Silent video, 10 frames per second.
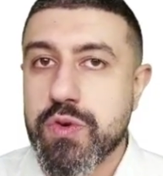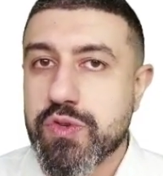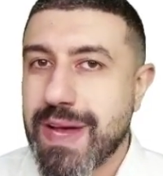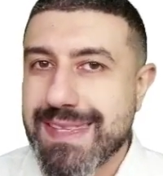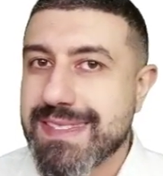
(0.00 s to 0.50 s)

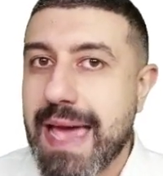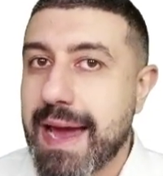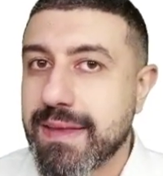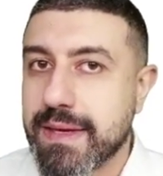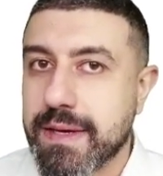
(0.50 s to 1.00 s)

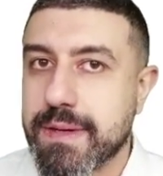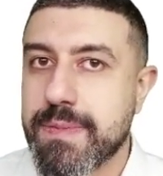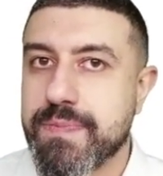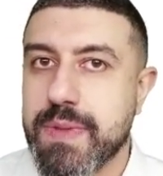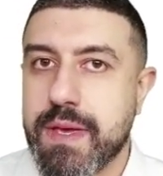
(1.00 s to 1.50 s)
transacting
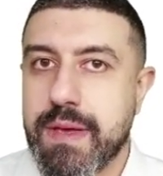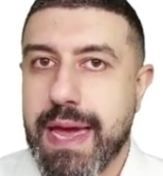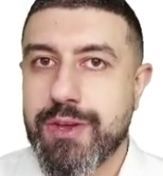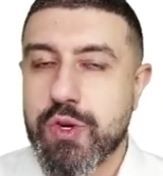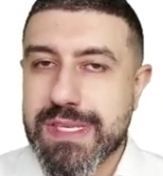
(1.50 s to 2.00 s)

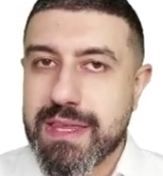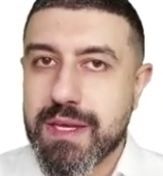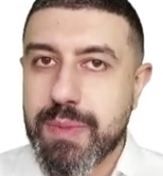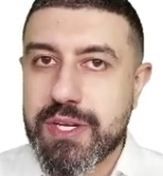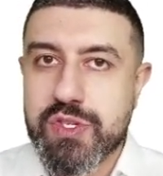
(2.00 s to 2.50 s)
and you're
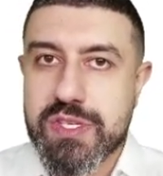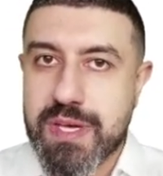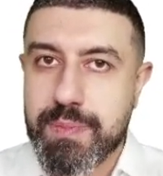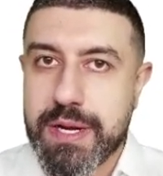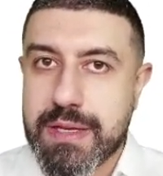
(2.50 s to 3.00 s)
sending money to
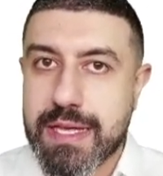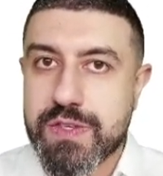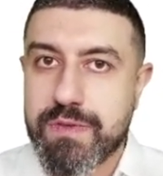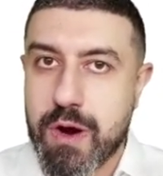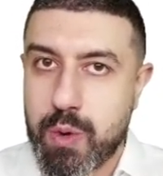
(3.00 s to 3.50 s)
somebody that's
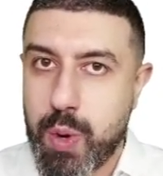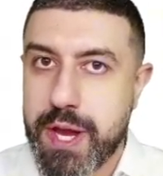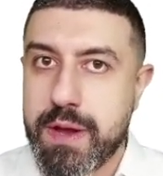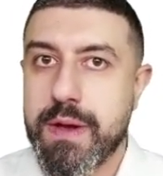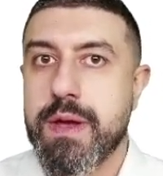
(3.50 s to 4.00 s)
far
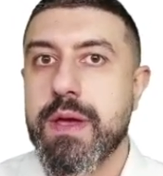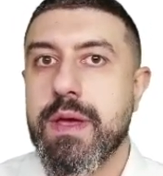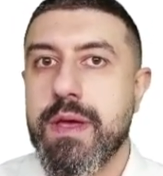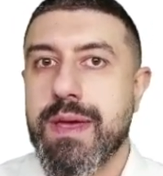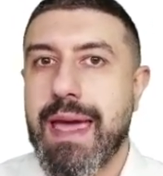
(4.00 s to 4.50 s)
away,
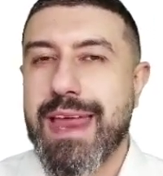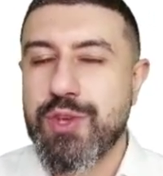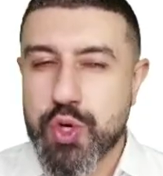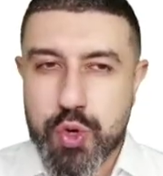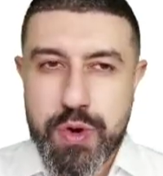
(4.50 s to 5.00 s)
and
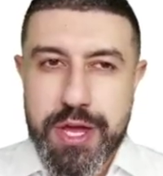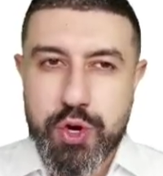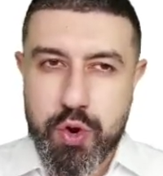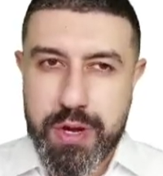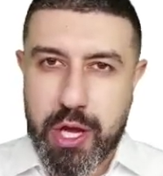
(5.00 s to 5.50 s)
you're
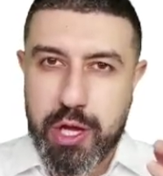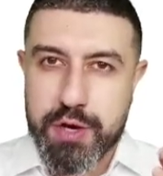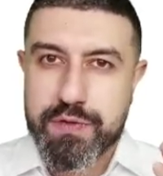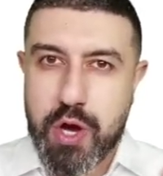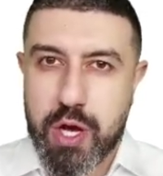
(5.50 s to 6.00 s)
incurring a lot
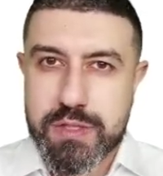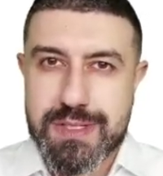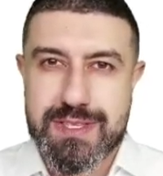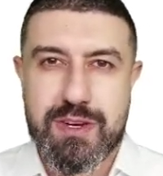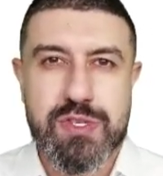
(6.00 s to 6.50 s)
of
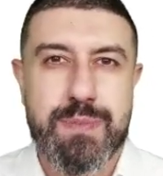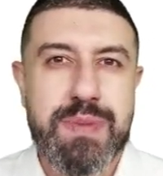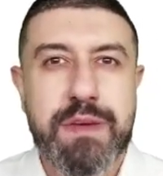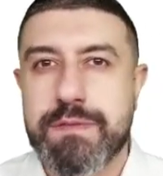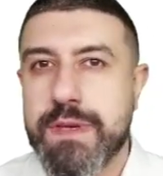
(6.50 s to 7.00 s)
costs, there's a
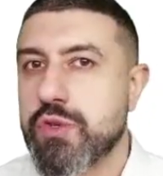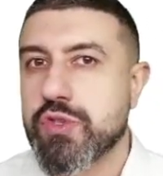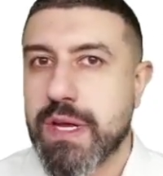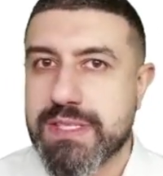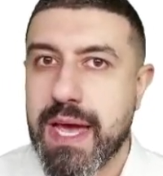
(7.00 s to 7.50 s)
big fee to
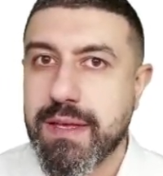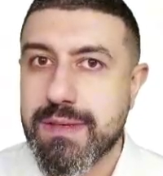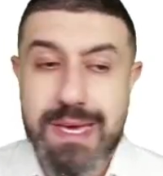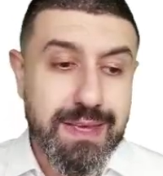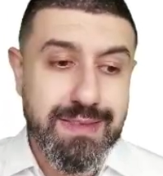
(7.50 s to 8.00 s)
transact,
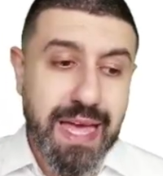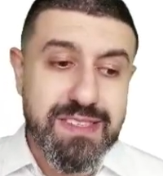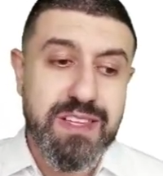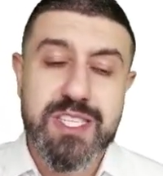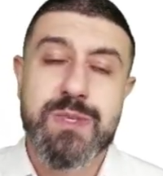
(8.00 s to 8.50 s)
that's
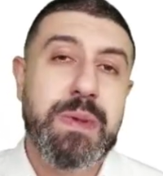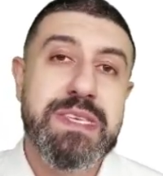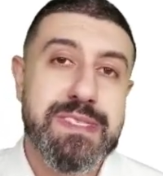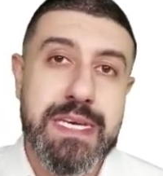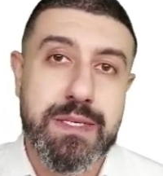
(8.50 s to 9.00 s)
not
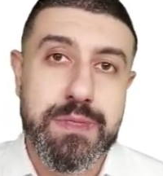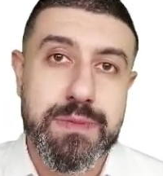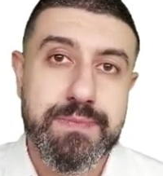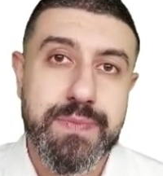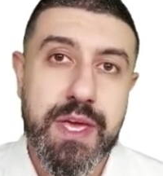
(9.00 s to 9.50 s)
space
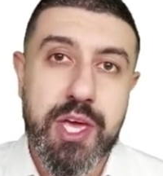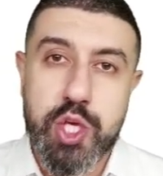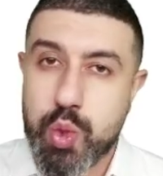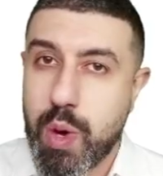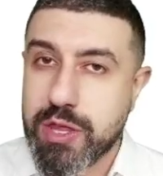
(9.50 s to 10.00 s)
saleable.
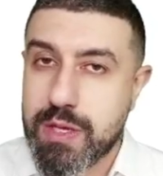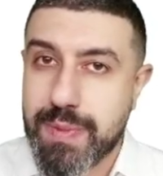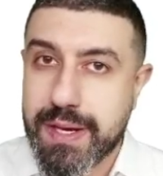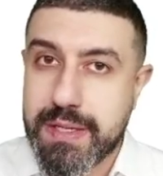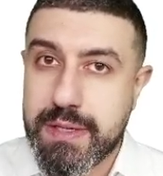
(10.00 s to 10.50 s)
You want the
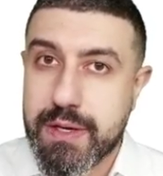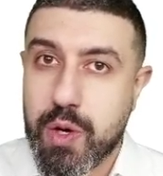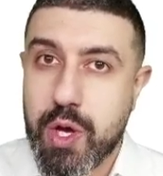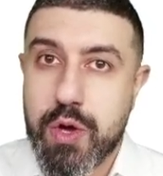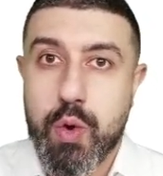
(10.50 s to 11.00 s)
money
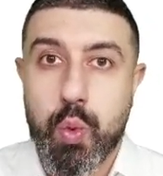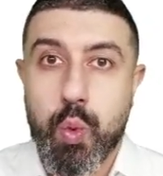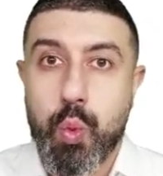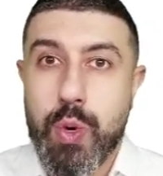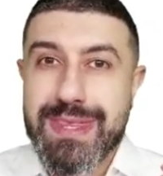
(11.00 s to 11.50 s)

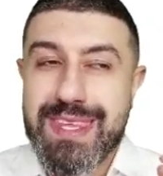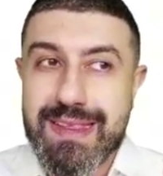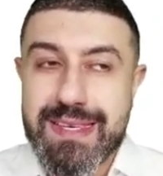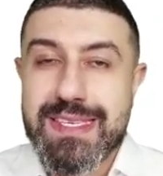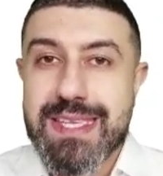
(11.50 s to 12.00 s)
with the
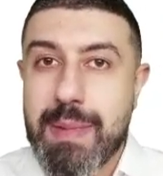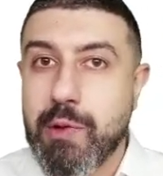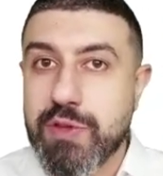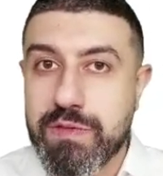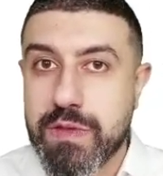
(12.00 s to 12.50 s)
least
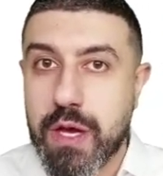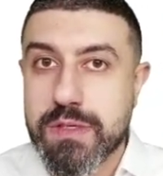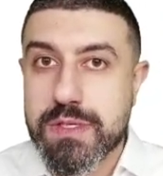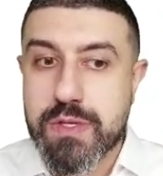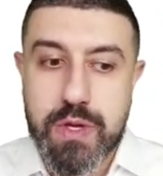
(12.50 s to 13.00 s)
amount of
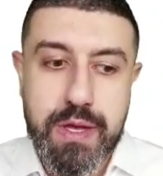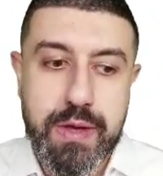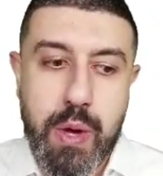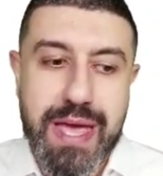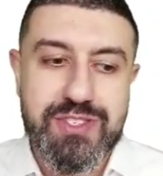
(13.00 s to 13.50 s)
loss
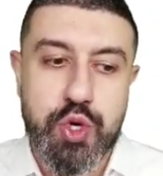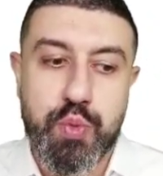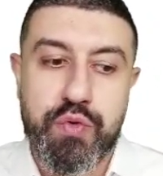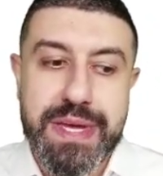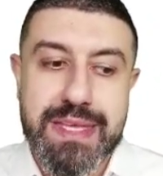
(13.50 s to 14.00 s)
as you're
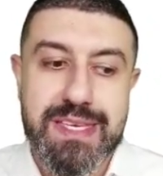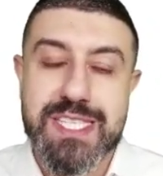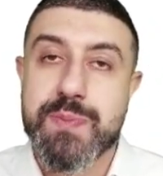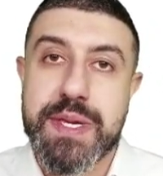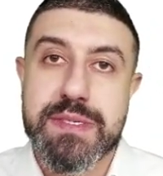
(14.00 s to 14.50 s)
moving it in
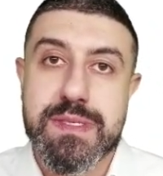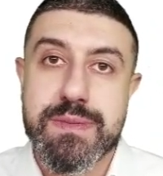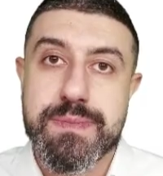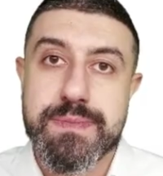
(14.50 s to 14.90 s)
space,